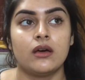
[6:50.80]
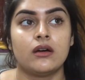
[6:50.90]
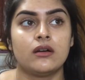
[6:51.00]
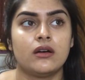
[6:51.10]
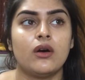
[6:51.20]

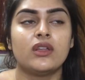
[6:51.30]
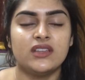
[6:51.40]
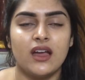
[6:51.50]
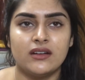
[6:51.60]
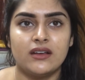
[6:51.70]
On
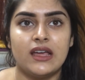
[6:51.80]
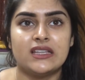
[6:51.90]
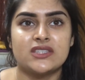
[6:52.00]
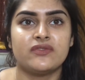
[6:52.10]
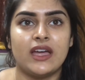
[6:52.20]
the under eye,
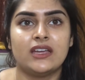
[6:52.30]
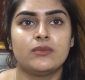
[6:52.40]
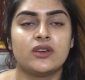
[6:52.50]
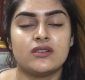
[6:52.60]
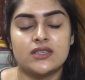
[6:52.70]
it's
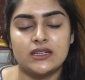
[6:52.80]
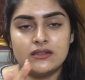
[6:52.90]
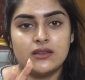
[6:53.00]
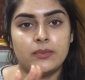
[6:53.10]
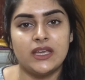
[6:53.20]
fine because
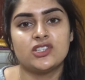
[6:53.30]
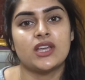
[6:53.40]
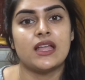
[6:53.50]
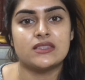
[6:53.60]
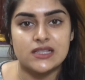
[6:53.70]
the peach
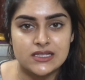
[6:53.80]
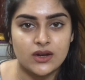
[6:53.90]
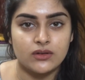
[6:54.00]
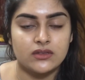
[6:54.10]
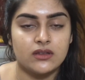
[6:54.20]
cancels
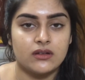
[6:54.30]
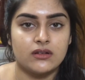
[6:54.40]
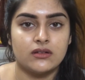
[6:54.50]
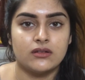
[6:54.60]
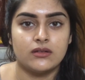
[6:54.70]
out
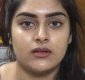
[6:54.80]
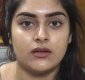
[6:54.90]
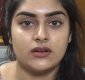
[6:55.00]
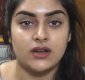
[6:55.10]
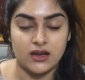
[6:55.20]
the
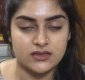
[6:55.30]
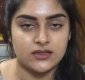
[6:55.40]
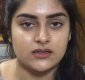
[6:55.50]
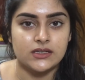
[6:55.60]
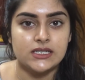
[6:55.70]
dark
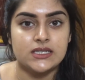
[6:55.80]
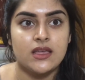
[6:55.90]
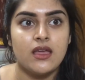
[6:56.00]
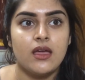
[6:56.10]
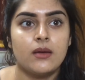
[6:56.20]
circles,
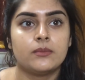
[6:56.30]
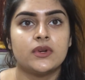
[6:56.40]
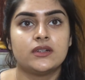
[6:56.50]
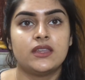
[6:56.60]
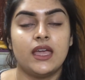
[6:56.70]

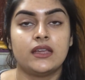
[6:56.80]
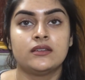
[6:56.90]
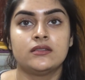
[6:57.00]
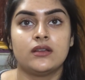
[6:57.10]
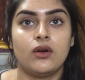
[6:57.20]
but
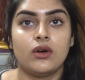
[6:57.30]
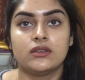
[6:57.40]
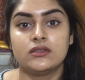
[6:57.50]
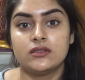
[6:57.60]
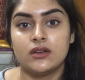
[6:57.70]
then
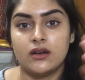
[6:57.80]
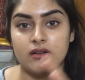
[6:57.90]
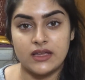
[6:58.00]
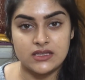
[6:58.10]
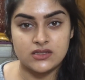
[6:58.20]
on the
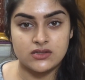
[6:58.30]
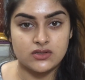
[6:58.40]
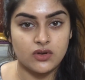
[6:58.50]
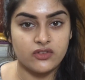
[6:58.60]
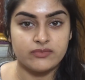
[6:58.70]
rest
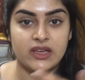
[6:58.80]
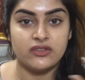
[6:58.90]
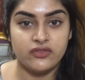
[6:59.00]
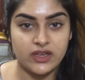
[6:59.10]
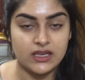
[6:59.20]
of my
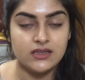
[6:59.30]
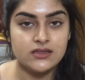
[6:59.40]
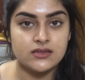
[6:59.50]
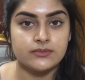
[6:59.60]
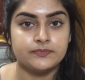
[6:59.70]

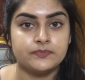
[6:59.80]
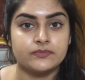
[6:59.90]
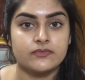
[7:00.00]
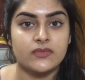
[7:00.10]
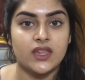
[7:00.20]
face,
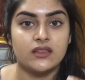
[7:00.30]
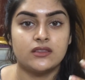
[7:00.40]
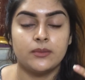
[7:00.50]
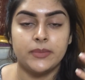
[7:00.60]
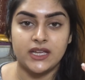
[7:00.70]

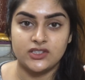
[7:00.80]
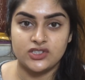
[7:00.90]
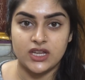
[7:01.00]
the peach